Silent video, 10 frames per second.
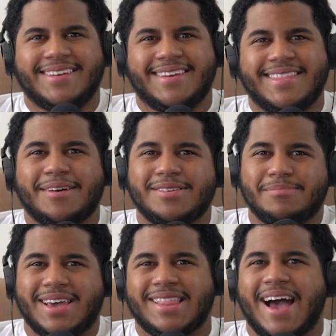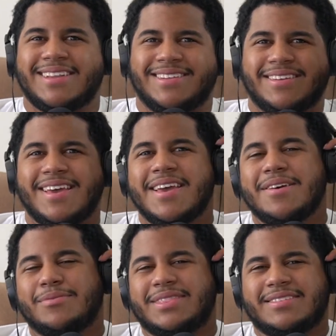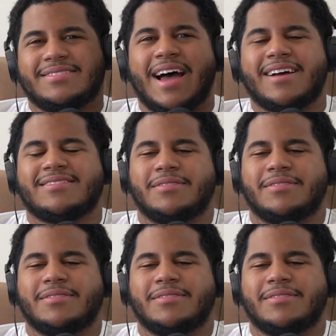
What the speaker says: That was my logic with the stocks.